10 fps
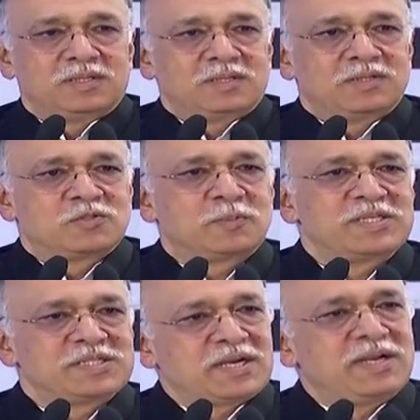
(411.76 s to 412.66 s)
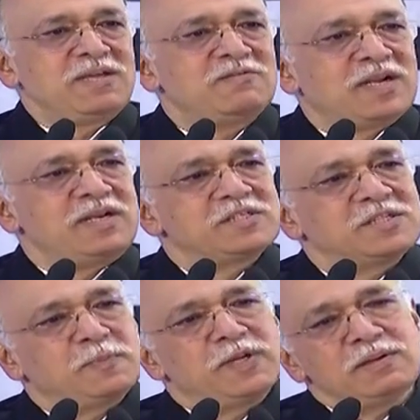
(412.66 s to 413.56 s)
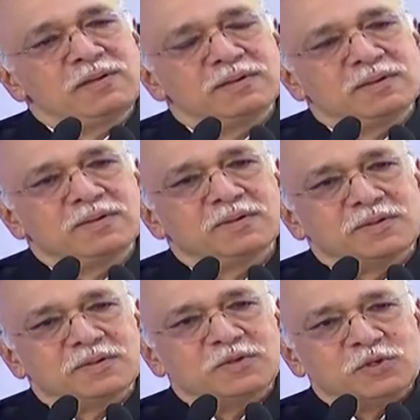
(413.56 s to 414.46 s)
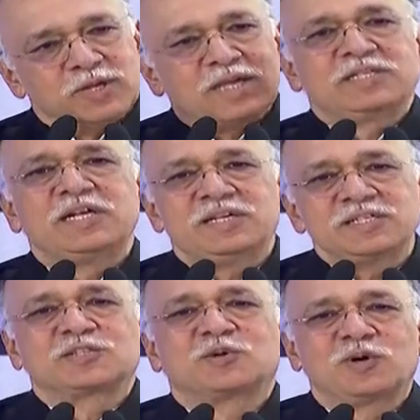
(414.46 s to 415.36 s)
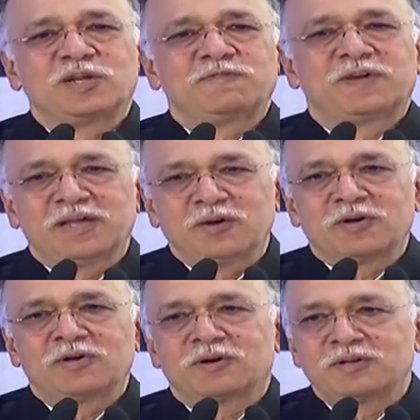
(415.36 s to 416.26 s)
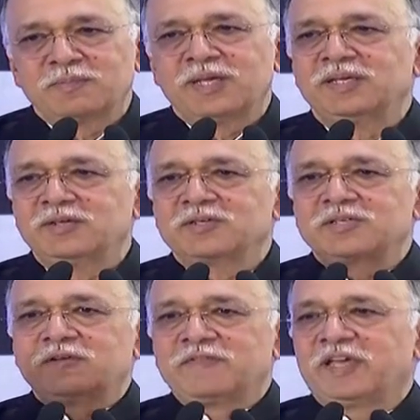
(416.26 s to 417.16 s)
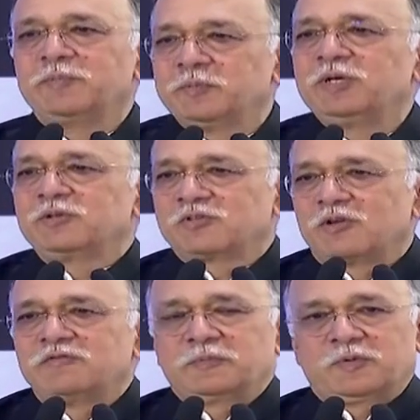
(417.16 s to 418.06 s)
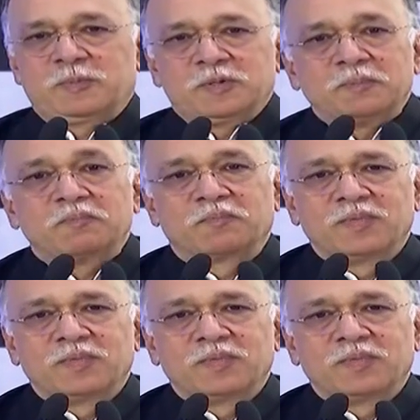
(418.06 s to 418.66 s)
So by studying one discipline, you are actually disqualifying or not making yourself capable to solve the problem.